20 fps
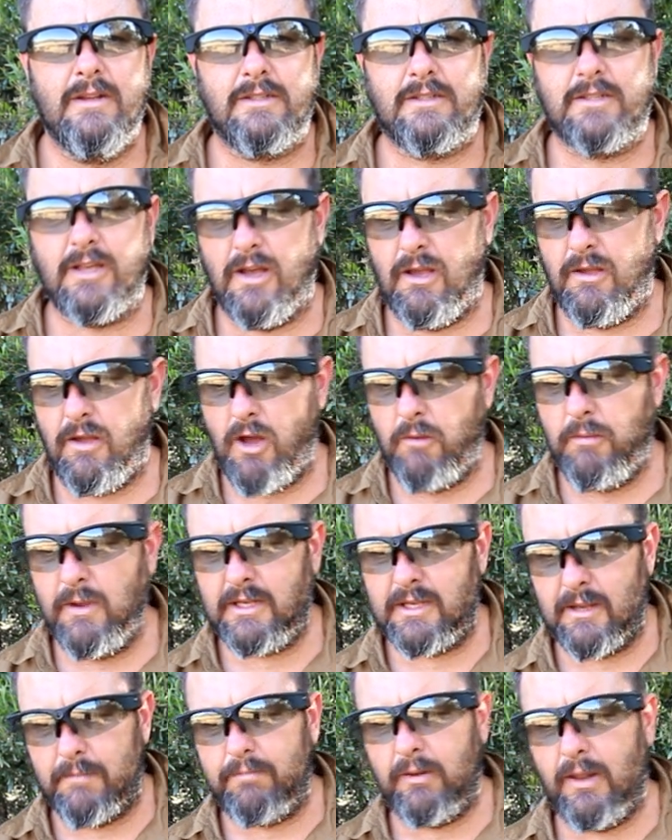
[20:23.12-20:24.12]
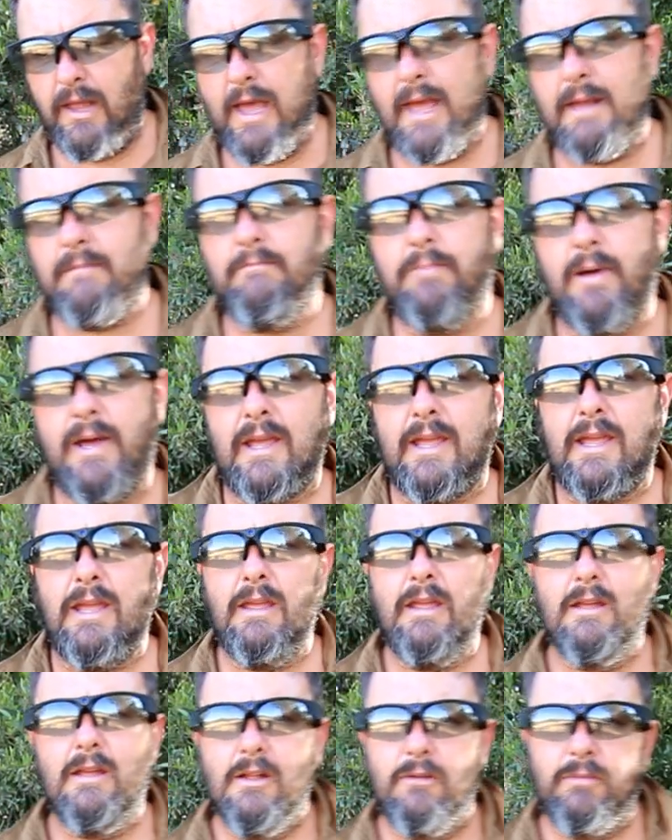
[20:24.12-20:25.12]
So I went to plan
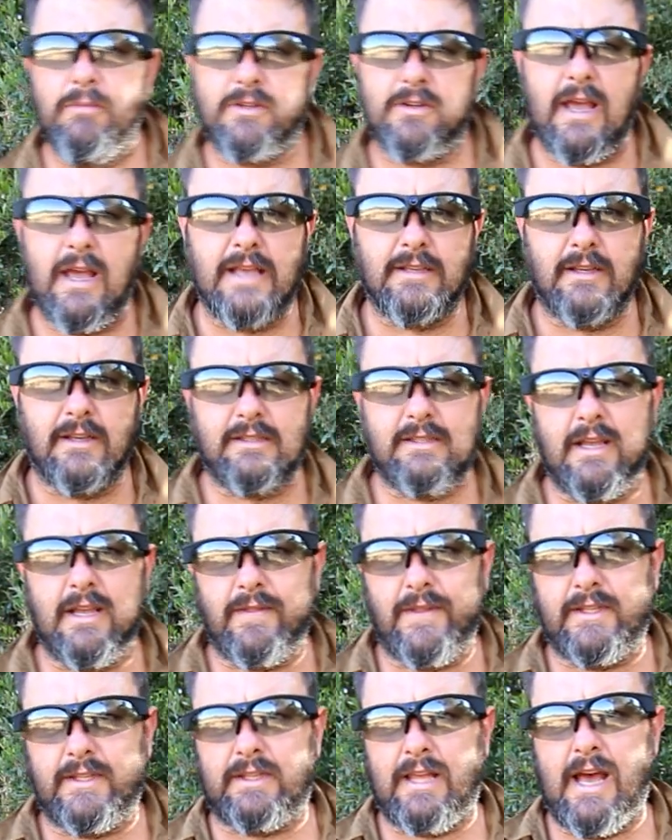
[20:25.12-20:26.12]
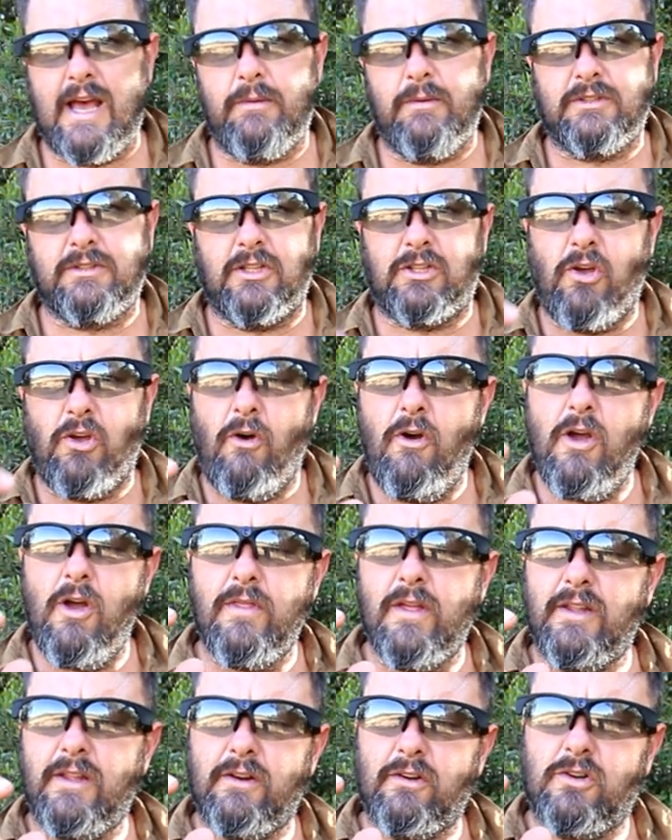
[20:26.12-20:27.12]
B, which as I said at the start was to tie
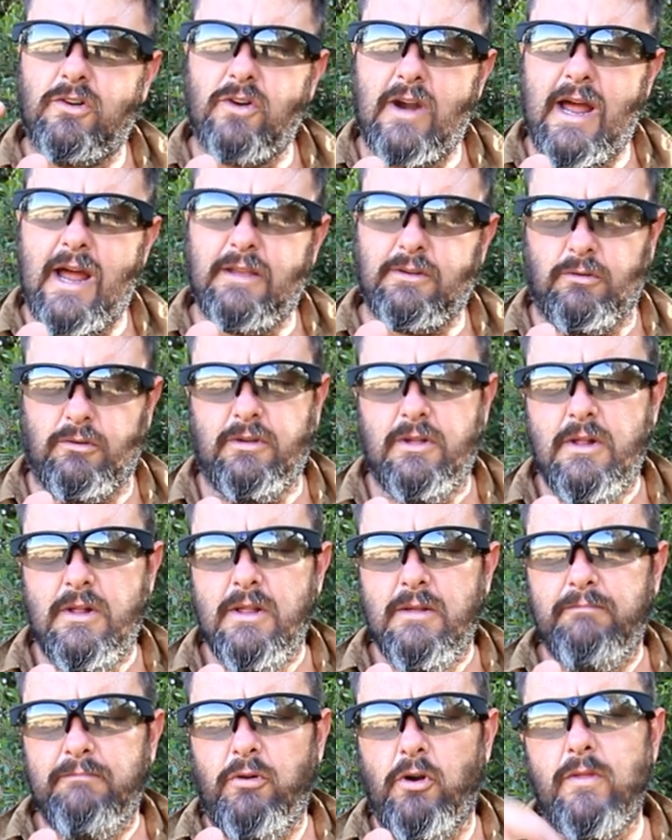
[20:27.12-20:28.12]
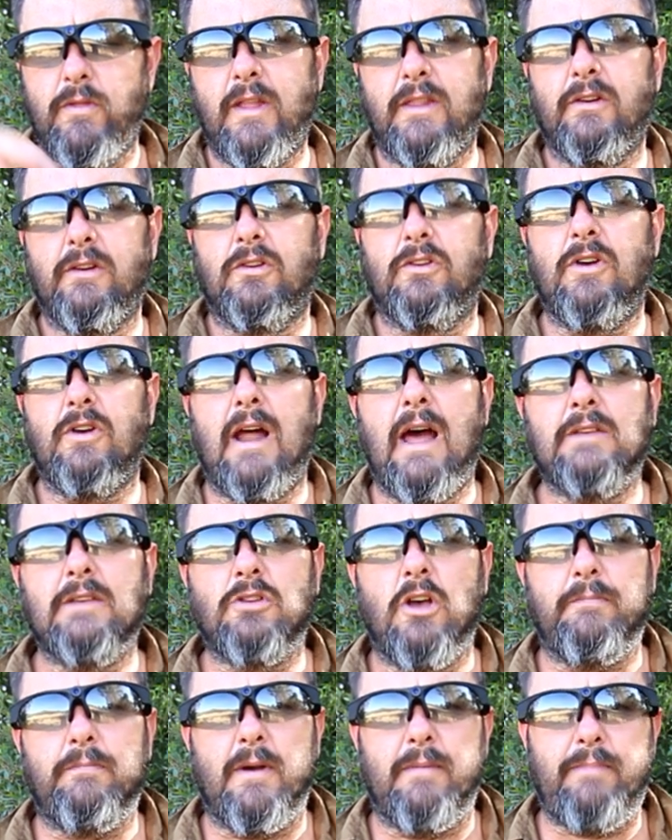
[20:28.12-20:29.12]
on the little grass, or put on the little
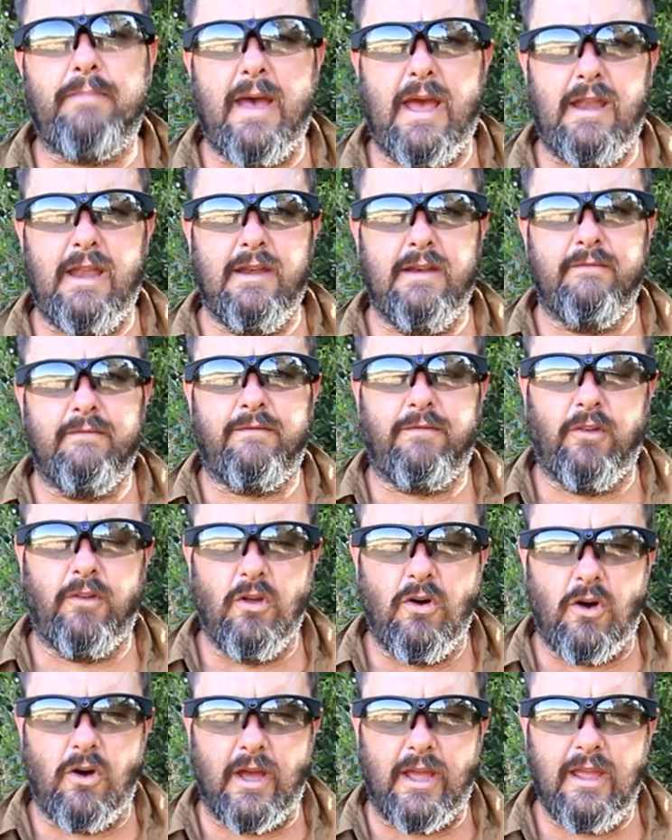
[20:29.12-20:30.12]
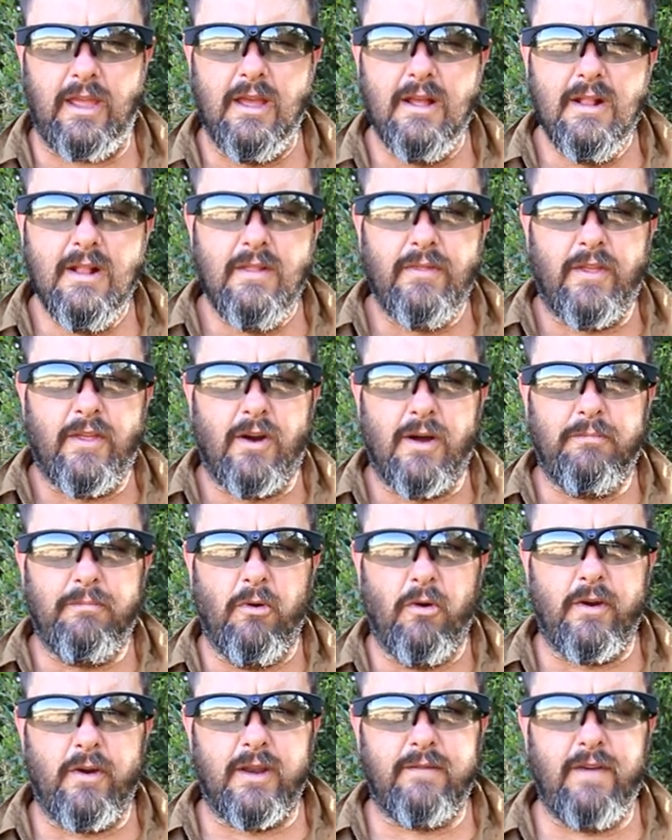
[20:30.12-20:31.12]
grasshopper pattern fly that I
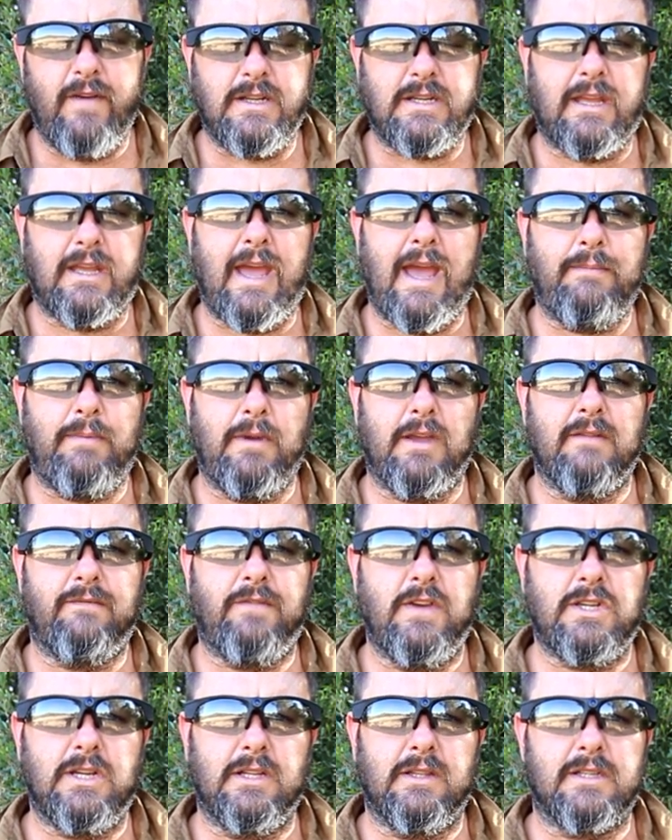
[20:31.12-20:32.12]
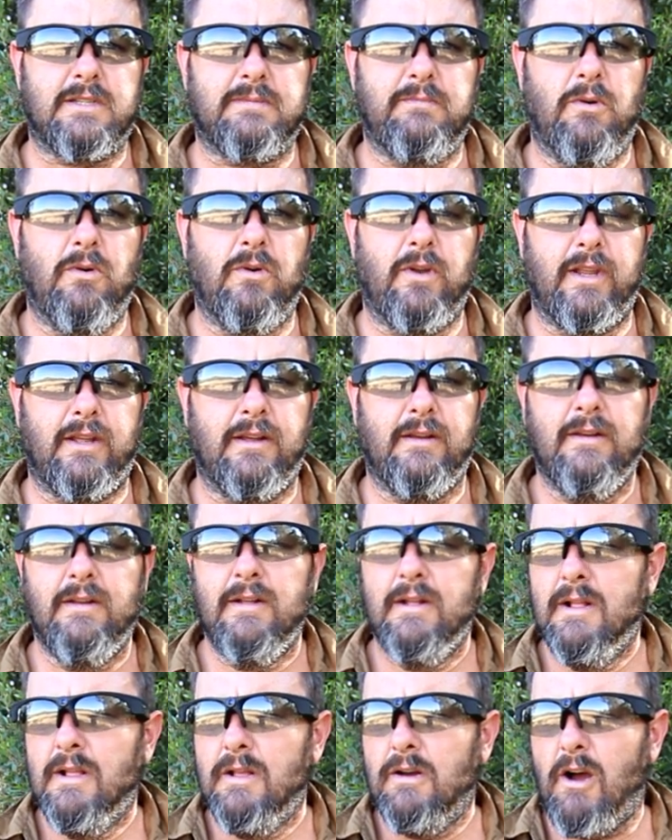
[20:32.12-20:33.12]
bought at adventure camping and fishing this morning.
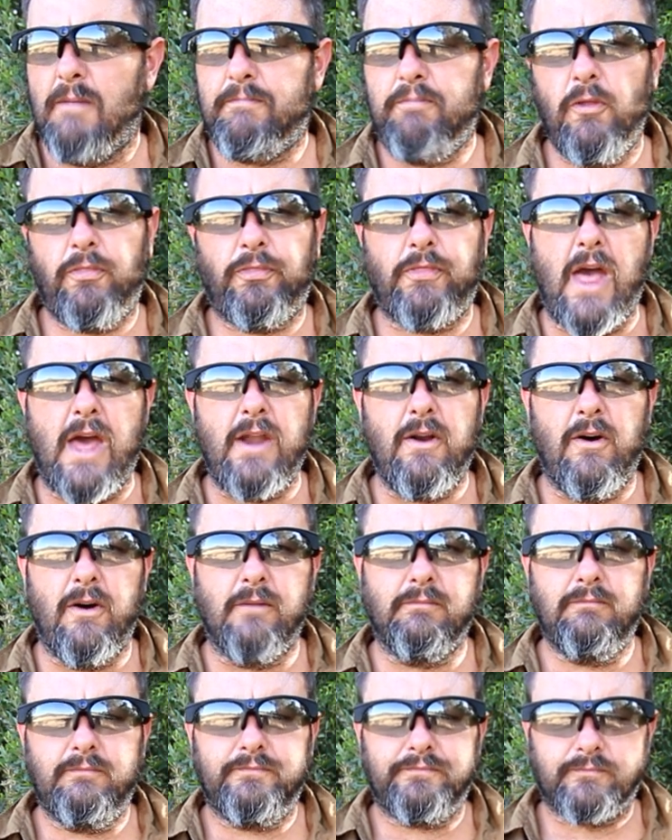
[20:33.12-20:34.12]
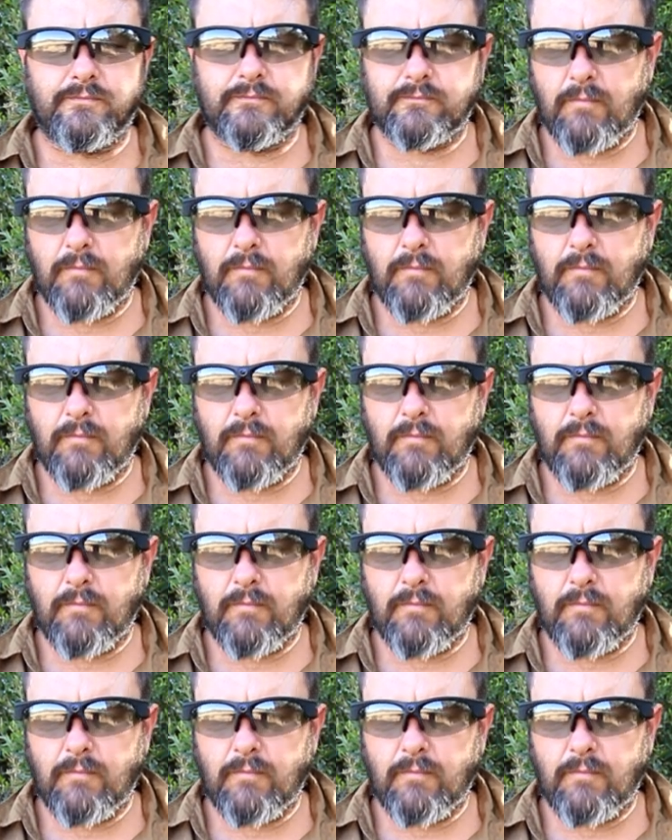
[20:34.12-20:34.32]
I put that on